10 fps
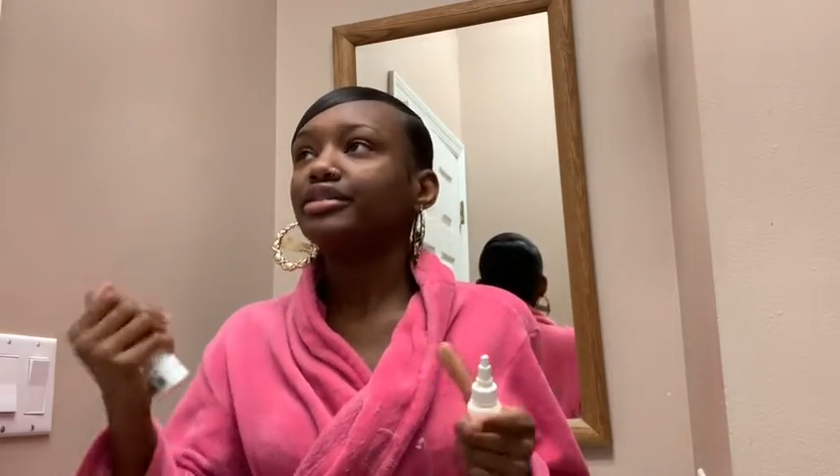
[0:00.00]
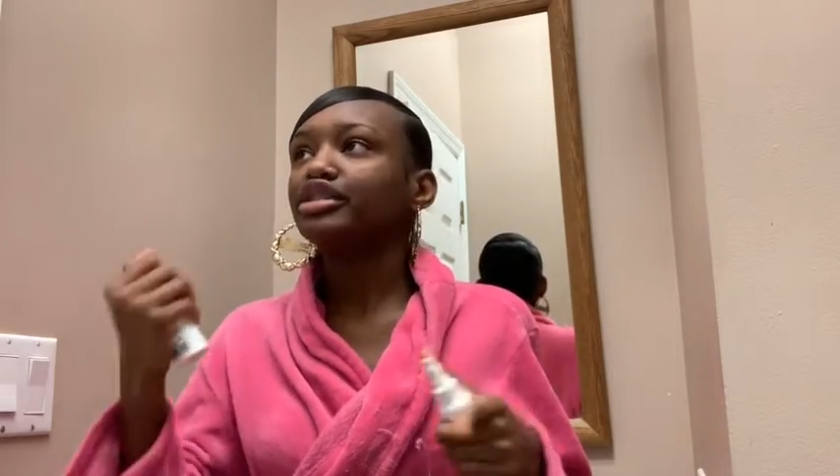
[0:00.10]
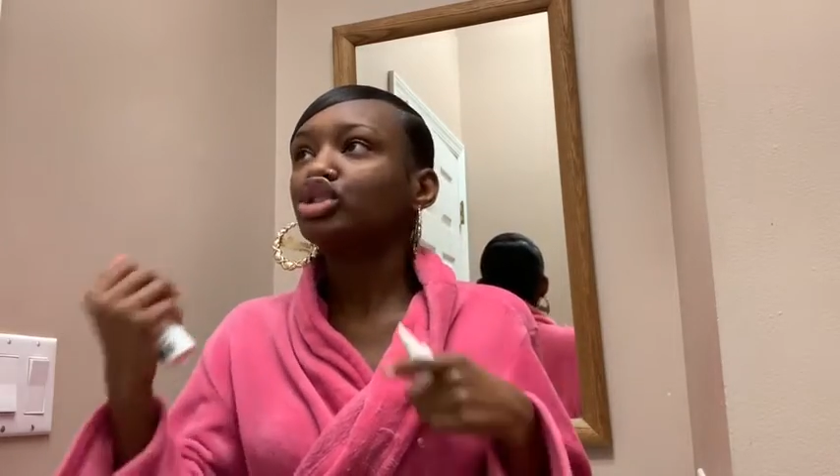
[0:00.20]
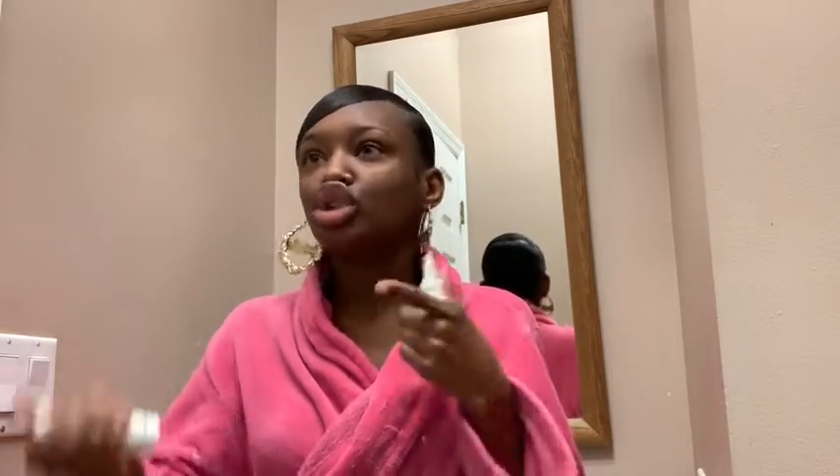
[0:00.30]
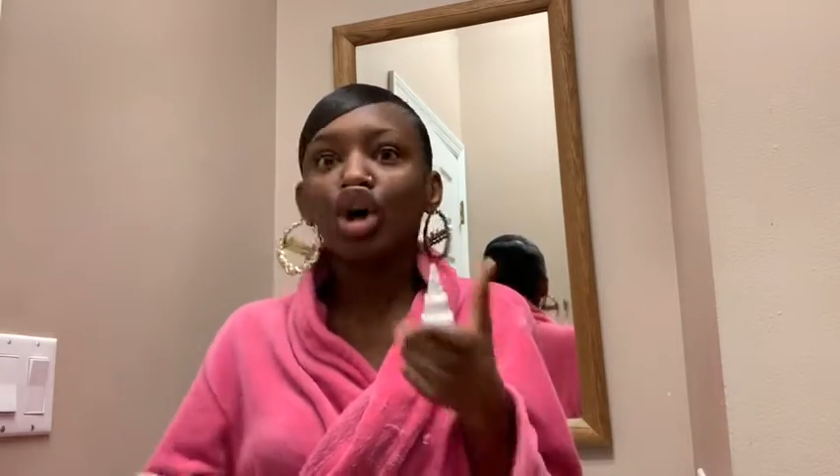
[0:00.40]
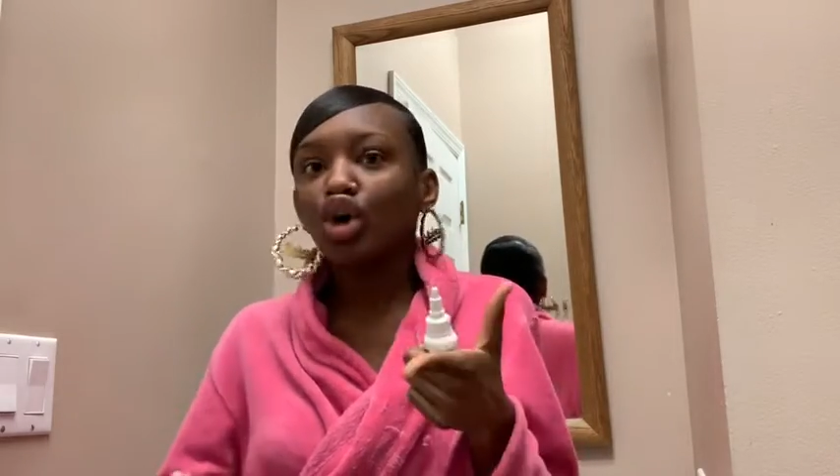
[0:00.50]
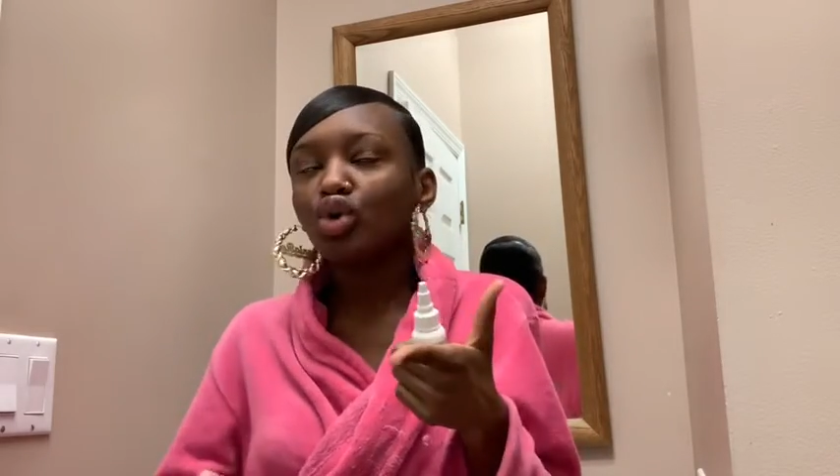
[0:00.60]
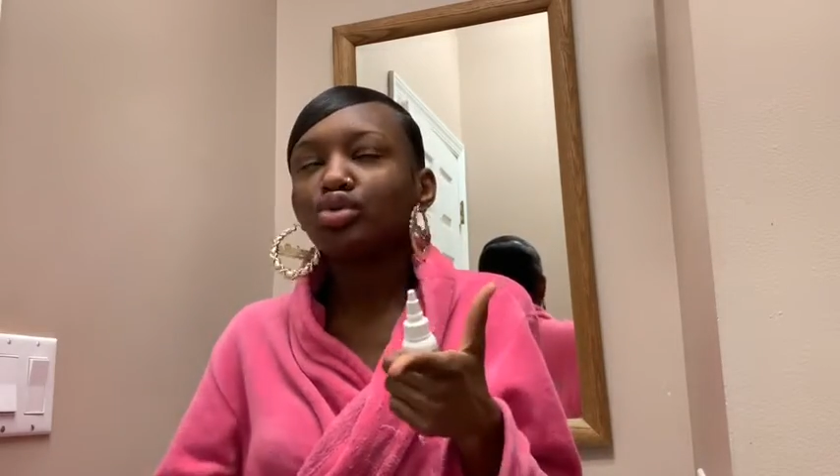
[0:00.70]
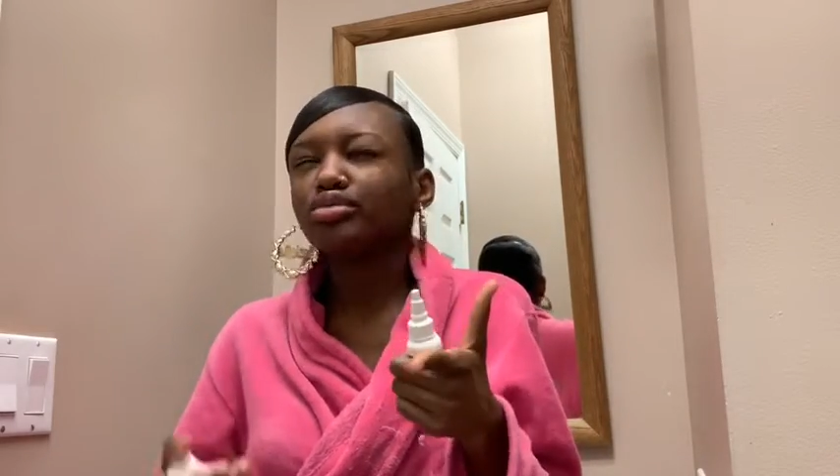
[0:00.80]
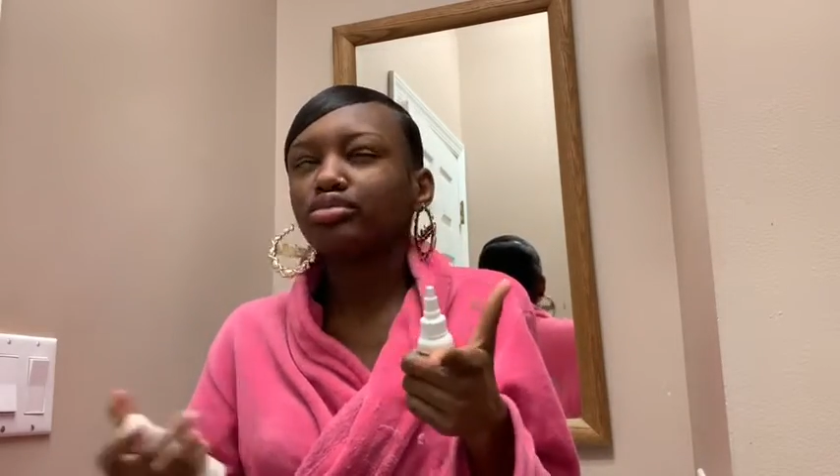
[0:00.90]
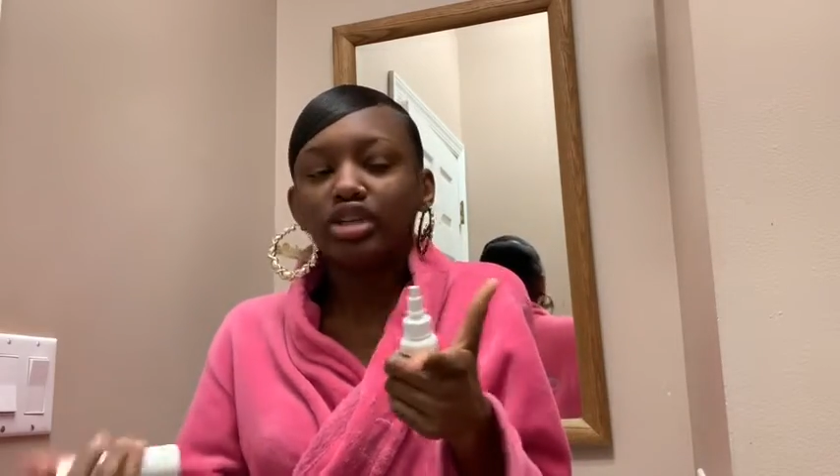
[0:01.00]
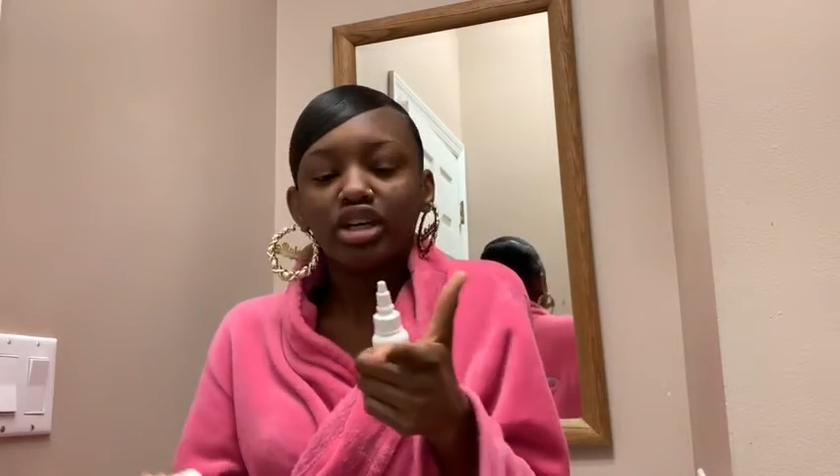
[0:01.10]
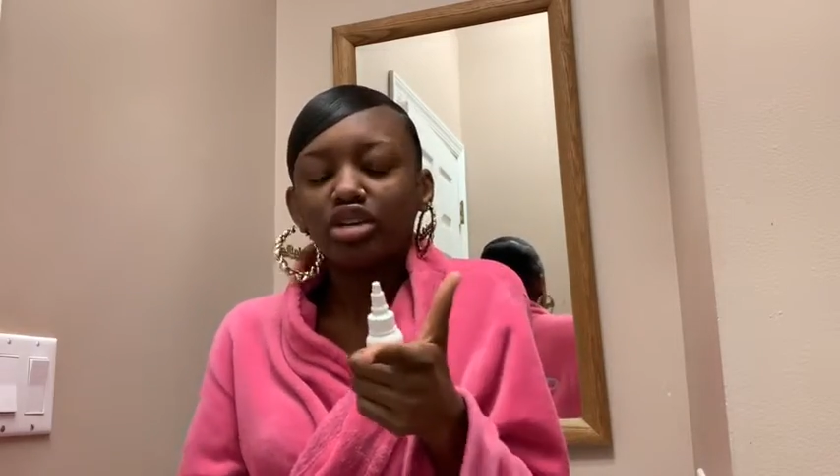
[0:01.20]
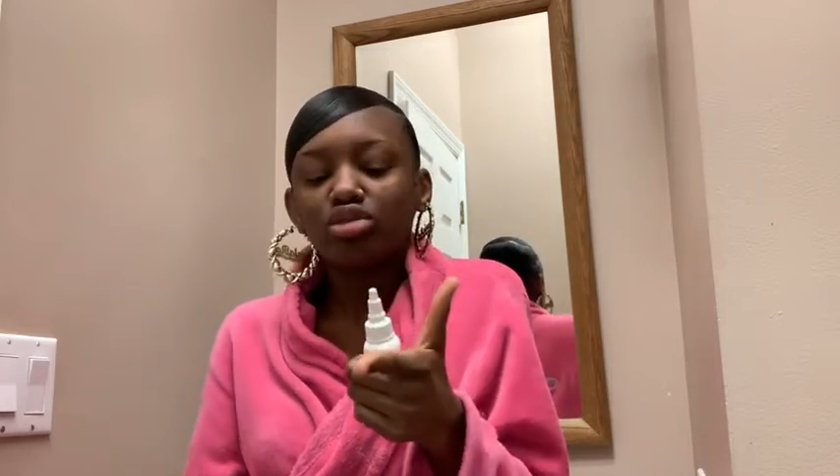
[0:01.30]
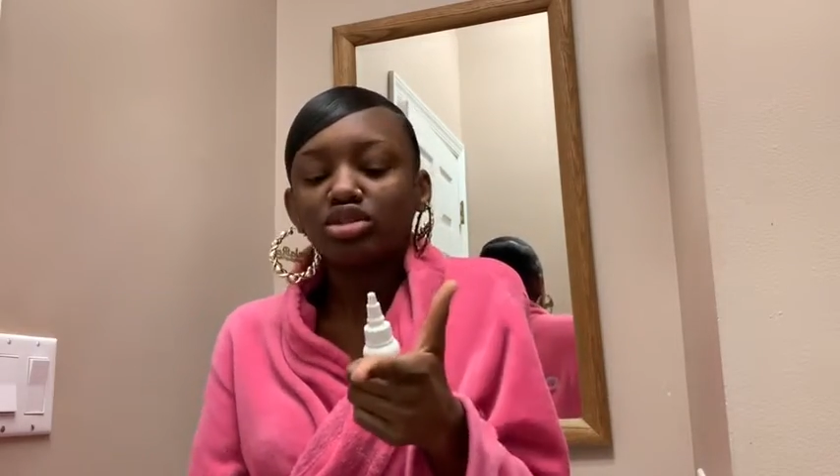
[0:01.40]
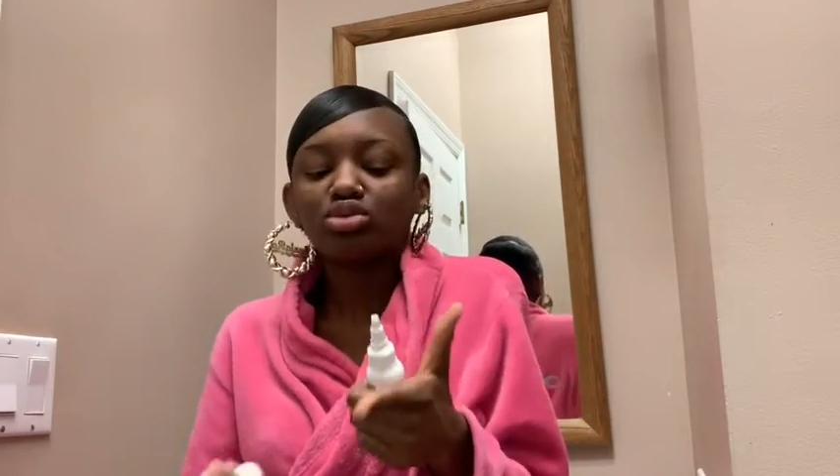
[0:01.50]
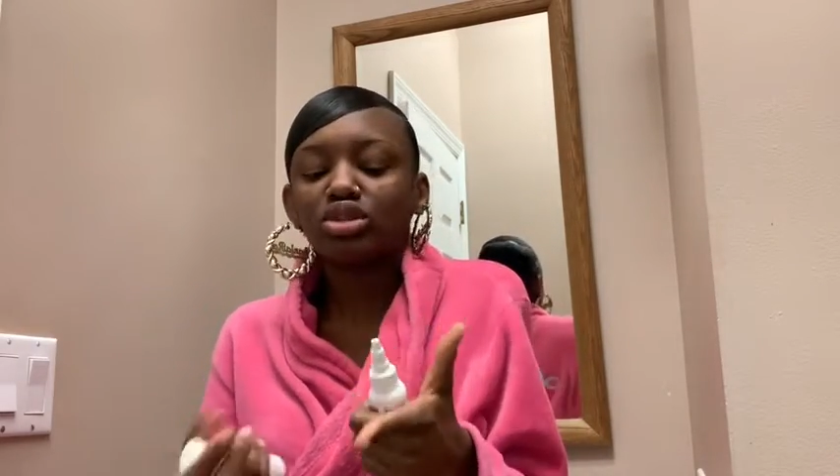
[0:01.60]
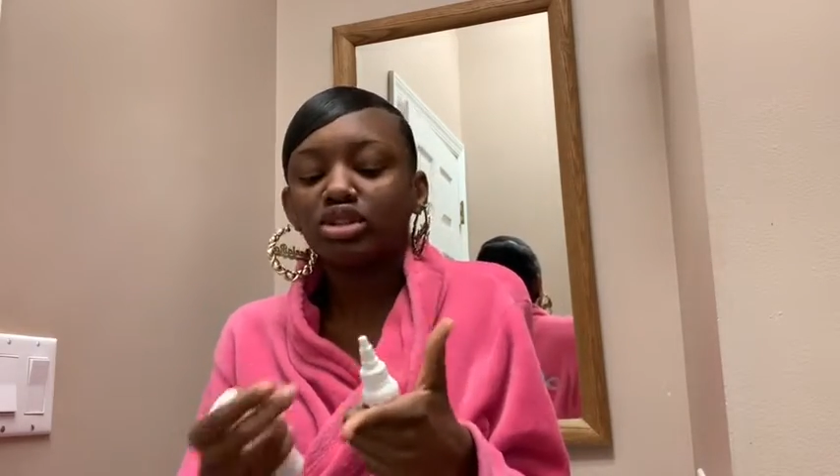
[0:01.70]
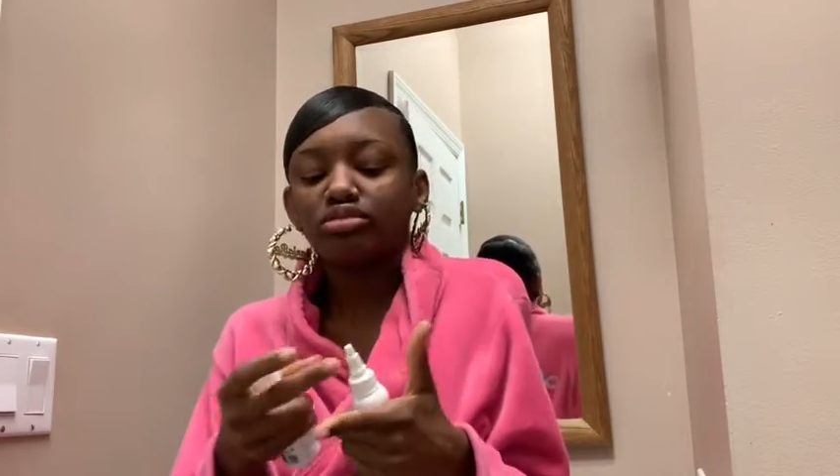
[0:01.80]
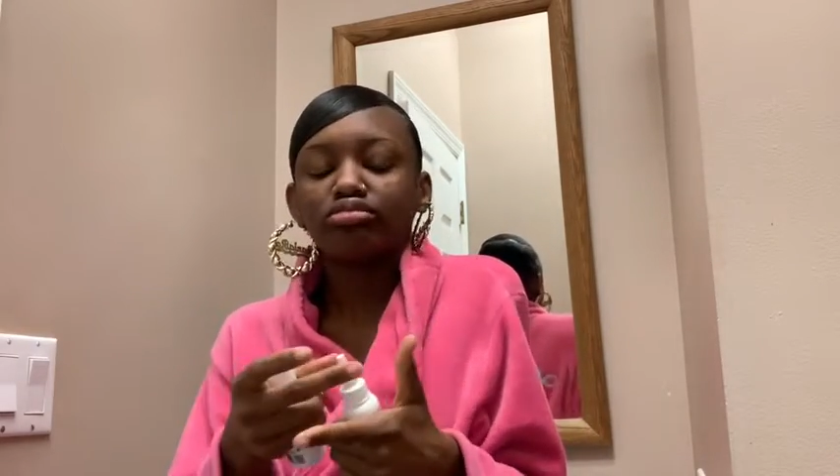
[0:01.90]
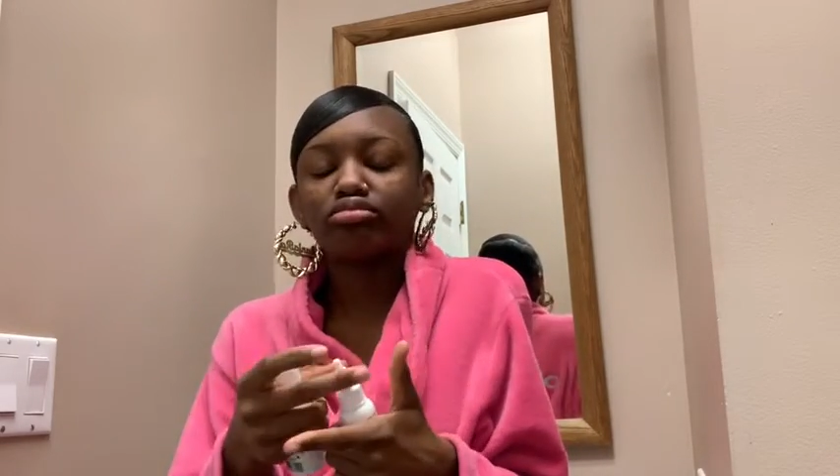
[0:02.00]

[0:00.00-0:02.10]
So yeah, it wasn't really